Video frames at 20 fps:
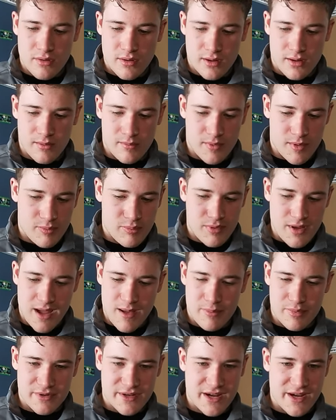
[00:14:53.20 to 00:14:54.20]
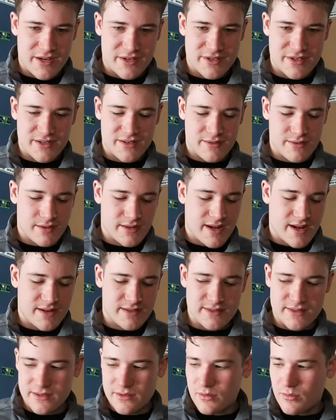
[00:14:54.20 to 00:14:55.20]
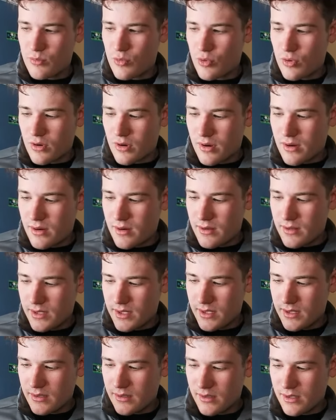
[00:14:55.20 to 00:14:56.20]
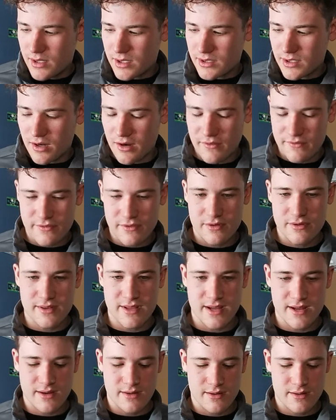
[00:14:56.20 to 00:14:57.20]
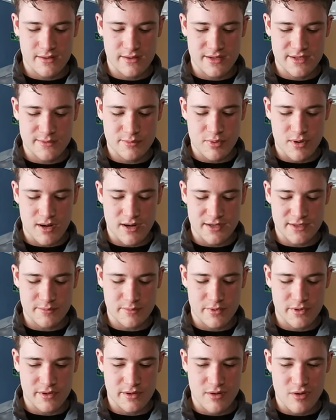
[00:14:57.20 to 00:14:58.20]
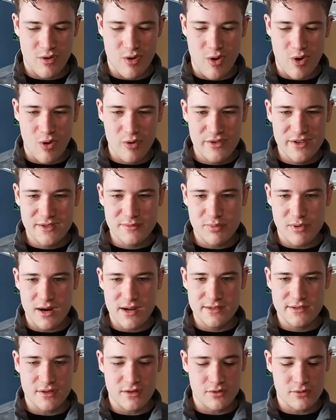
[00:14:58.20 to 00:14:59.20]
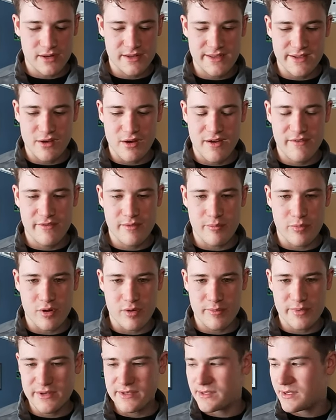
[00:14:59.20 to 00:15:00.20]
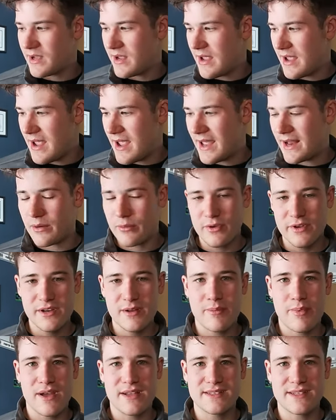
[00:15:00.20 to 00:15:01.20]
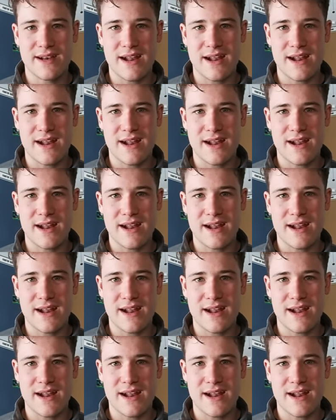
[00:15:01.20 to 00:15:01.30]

application again is a little more tougher than these products, but all these products are great. They all have a purpose, and it really depends